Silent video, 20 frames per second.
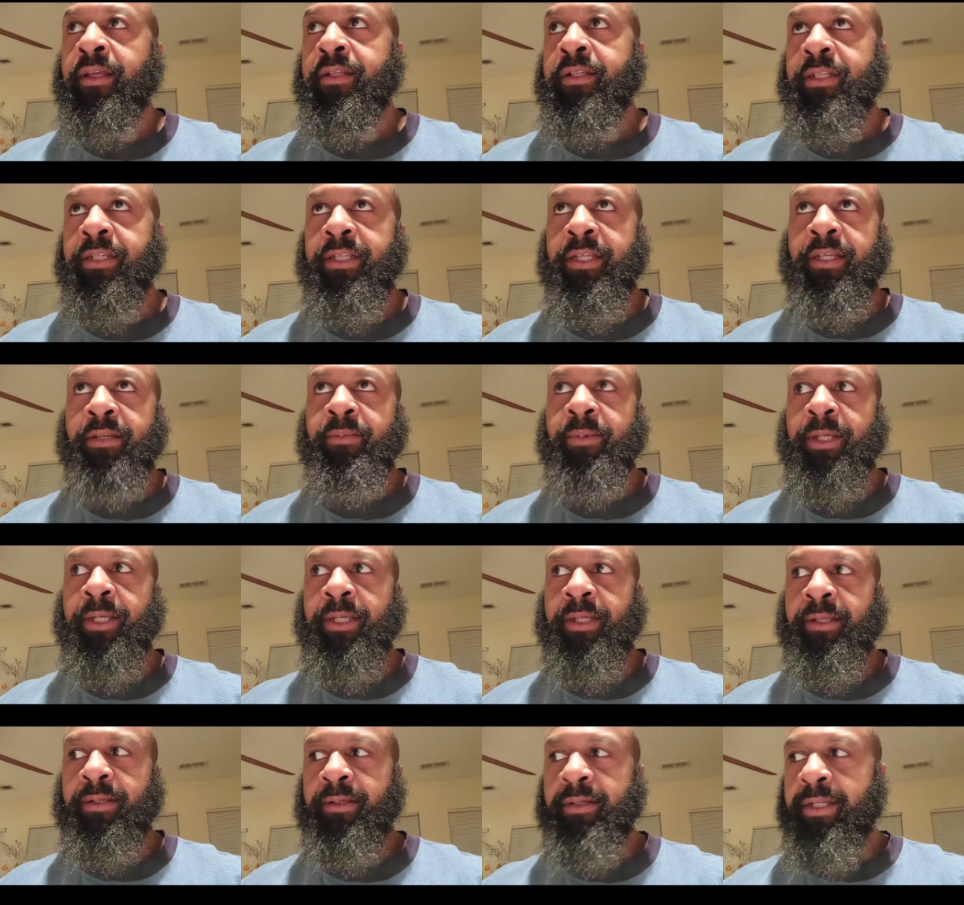Today
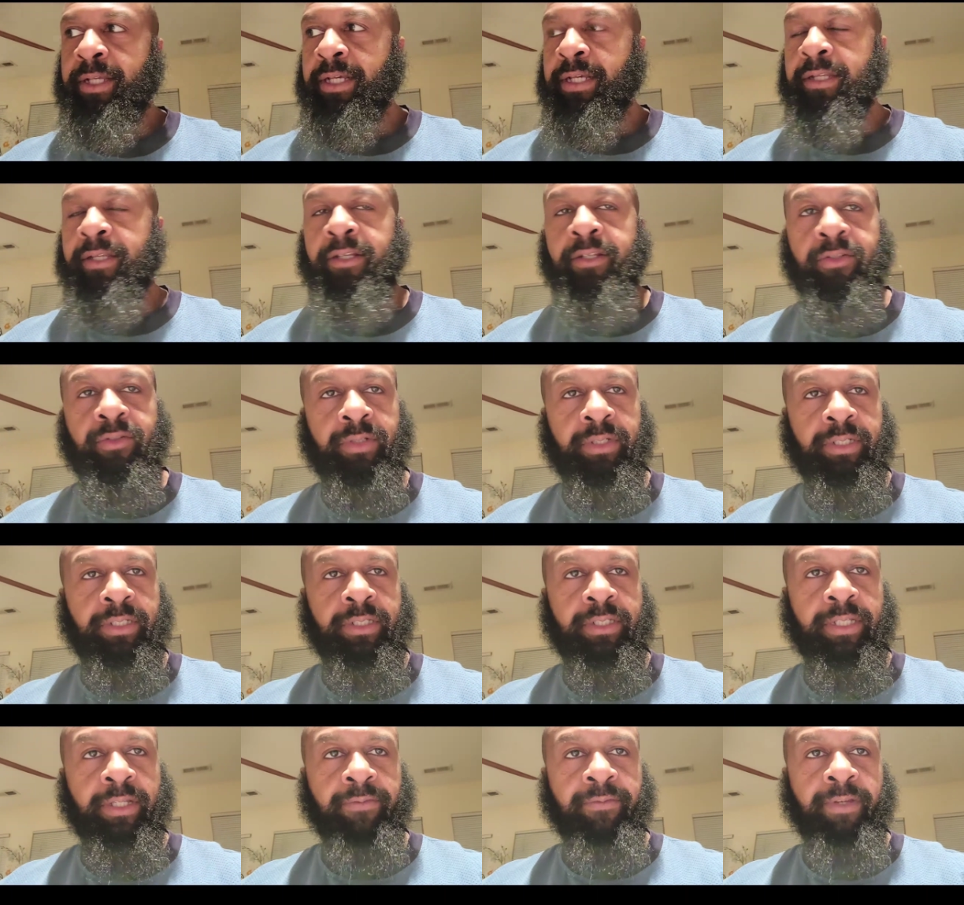made
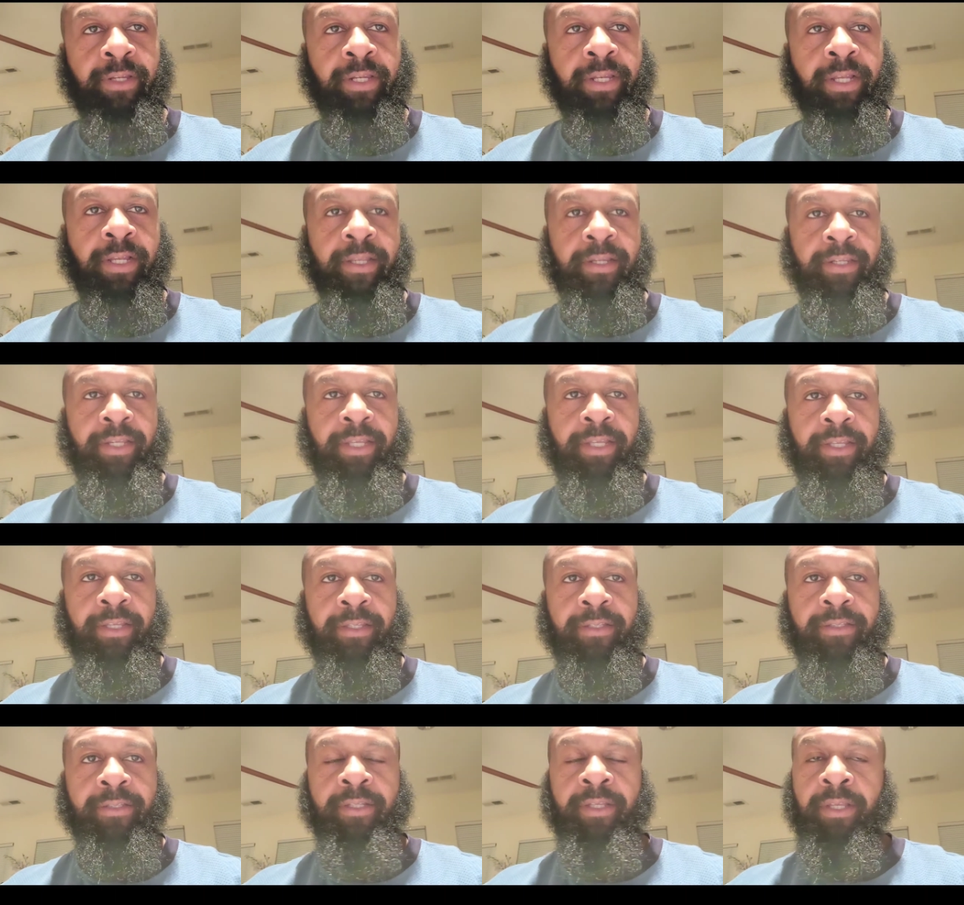979
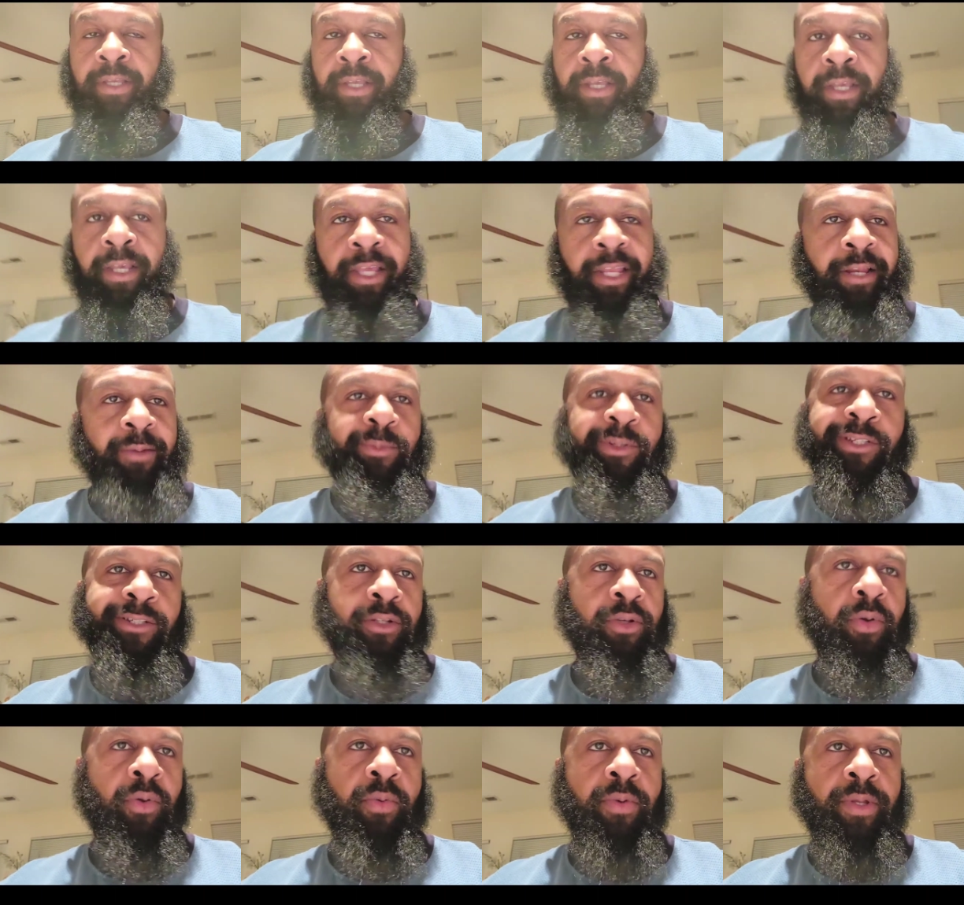days. I'm
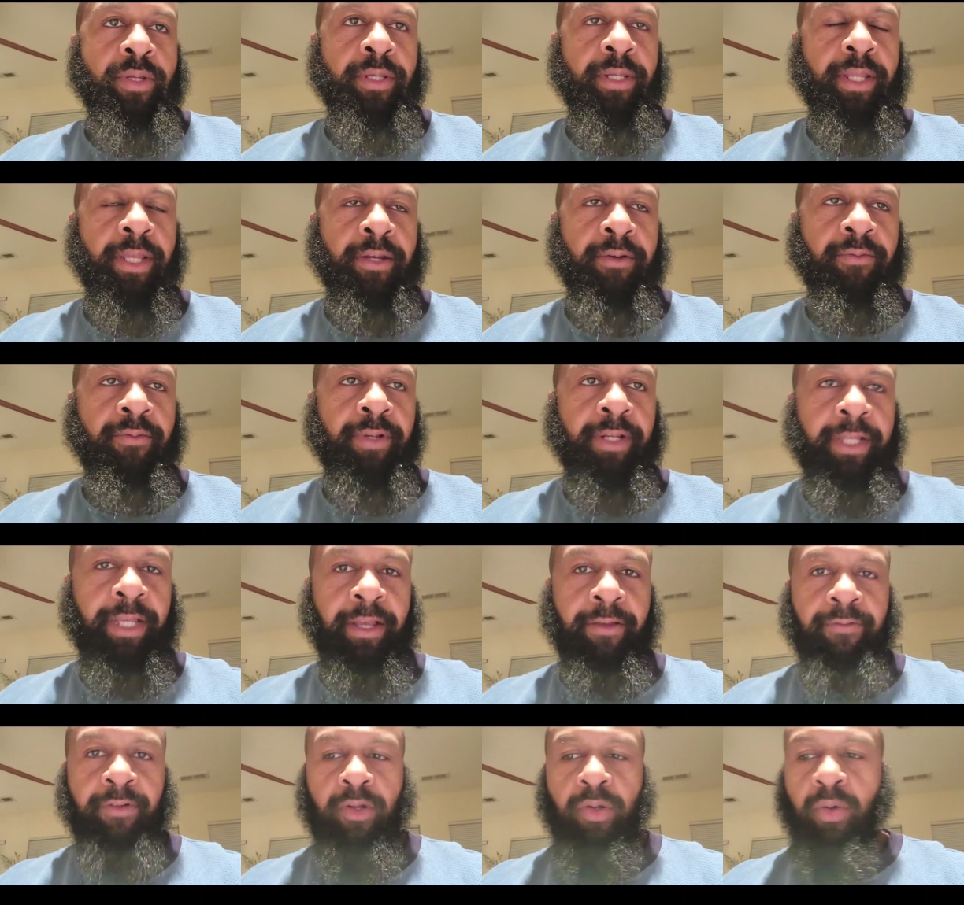just going. I don't really
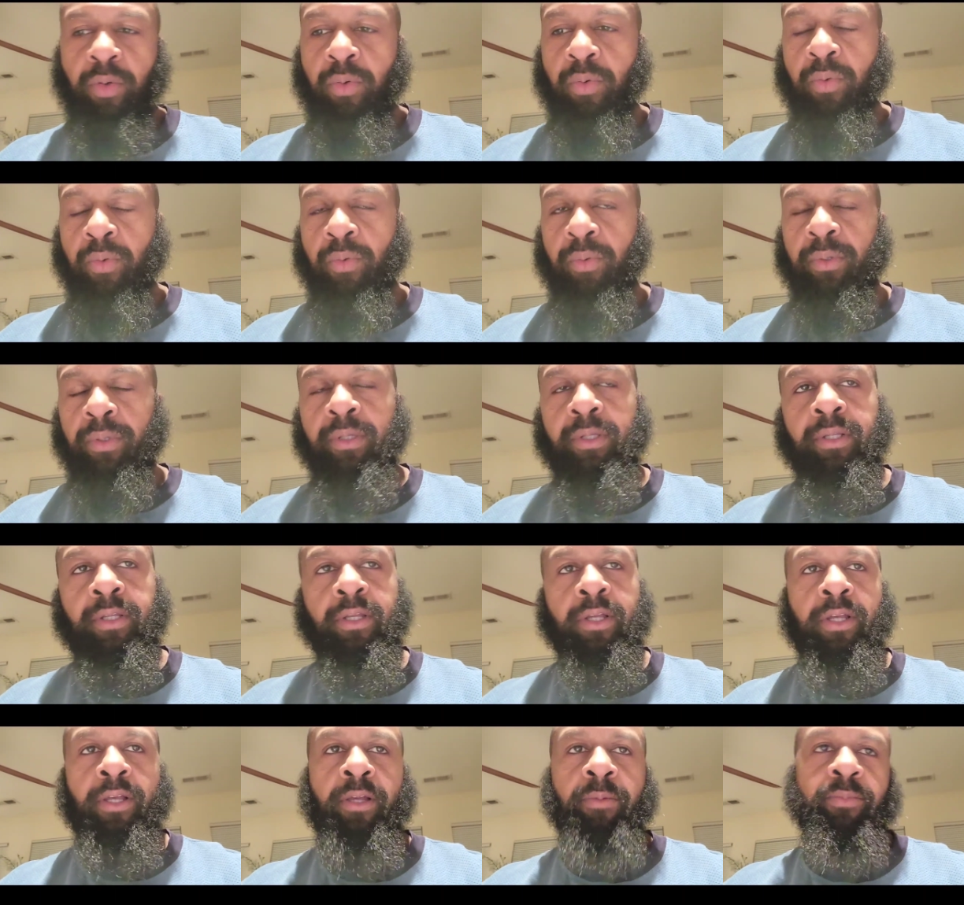have a goal.
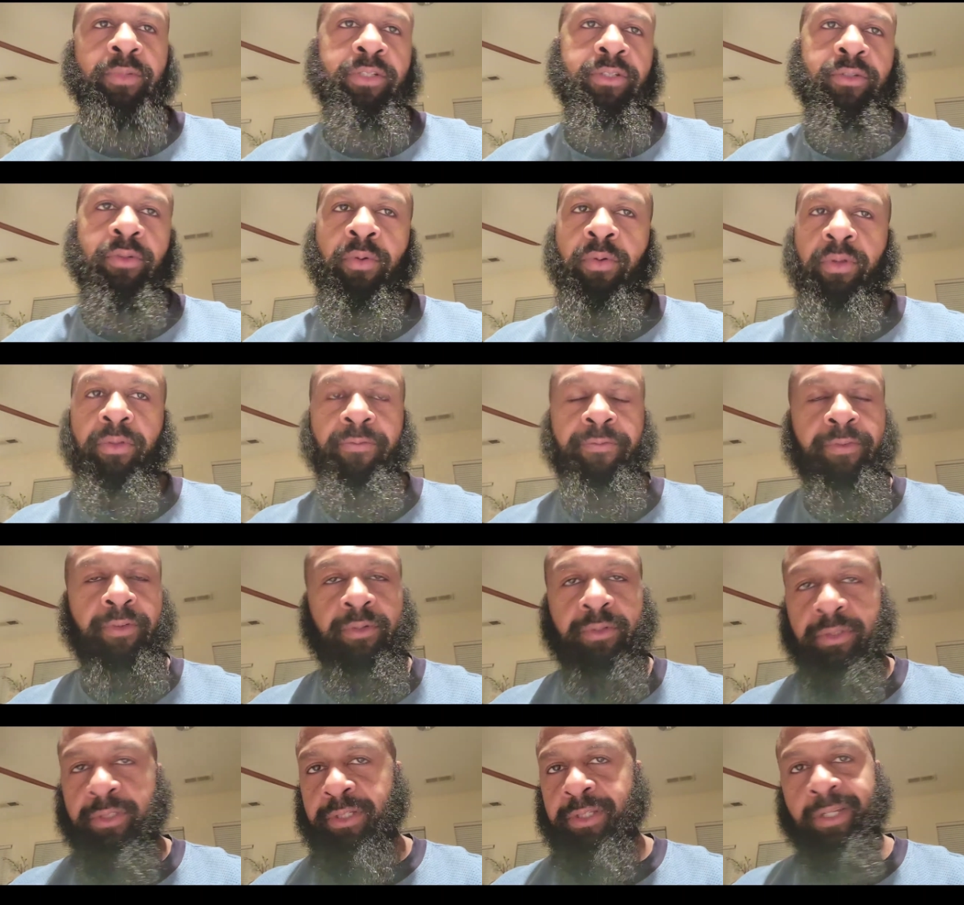I'm just going. It
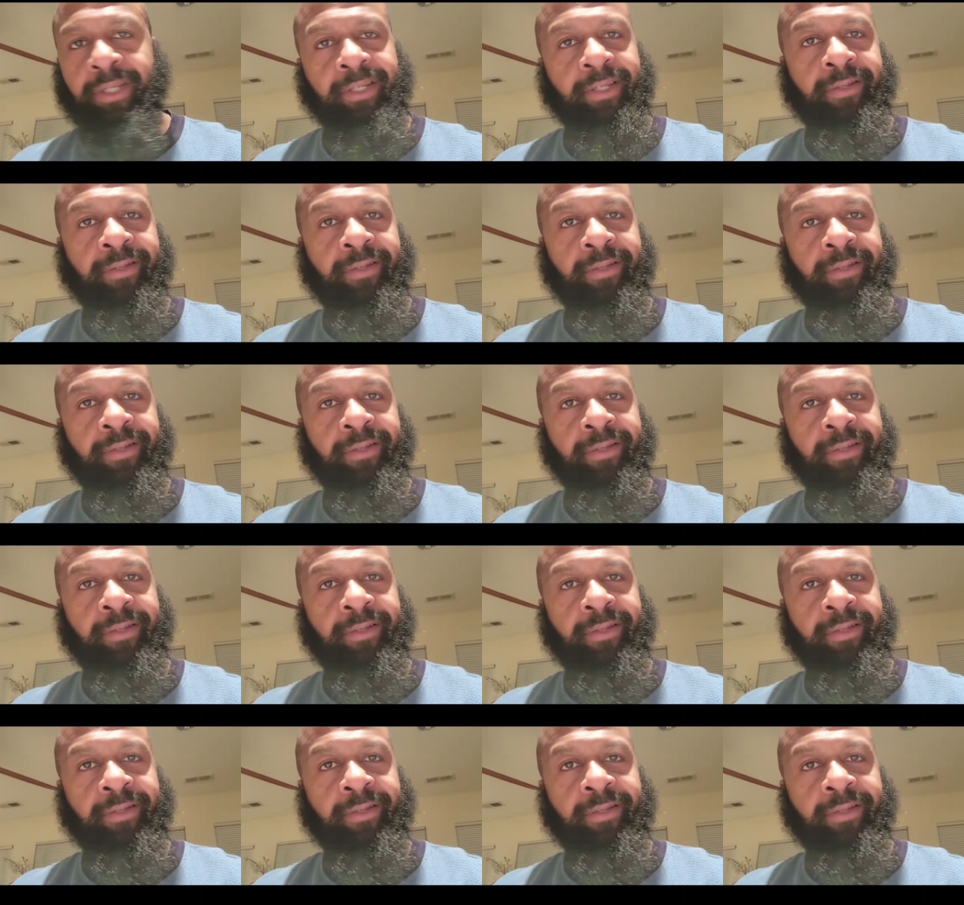feels good. I